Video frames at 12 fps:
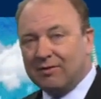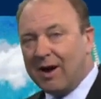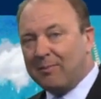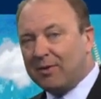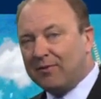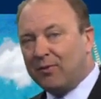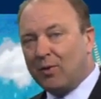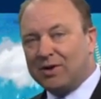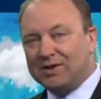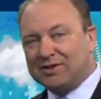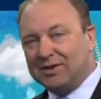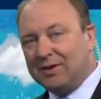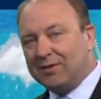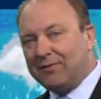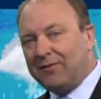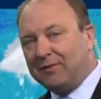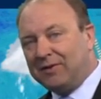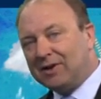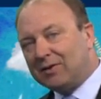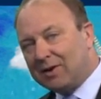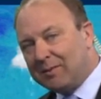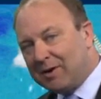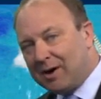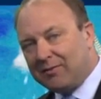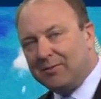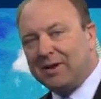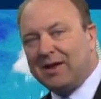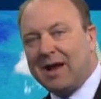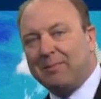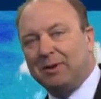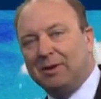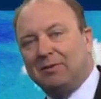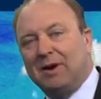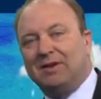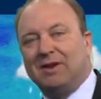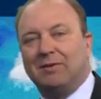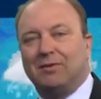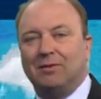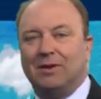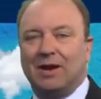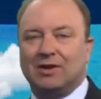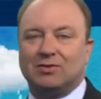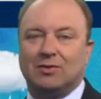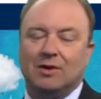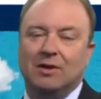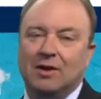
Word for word: Upper 40s to near the 50 degree mark from the capital right down through Nashua.